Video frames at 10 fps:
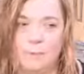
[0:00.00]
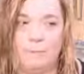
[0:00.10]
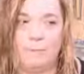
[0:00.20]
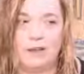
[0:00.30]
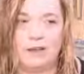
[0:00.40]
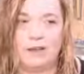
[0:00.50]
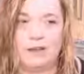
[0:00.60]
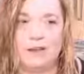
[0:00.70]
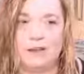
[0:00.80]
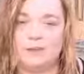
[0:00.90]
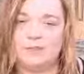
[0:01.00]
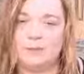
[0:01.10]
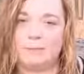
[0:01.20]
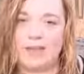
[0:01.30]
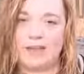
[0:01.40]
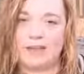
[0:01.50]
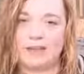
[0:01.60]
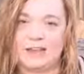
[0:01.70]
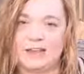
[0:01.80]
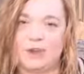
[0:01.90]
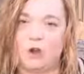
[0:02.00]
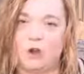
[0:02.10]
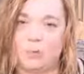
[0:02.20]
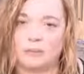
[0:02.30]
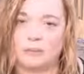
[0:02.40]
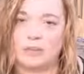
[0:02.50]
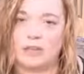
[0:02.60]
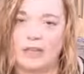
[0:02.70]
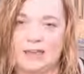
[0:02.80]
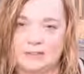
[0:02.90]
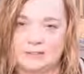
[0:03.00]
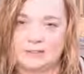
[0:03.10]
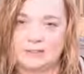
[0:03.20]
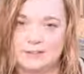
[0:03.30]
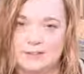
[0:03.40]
but none of them had any arms or legs.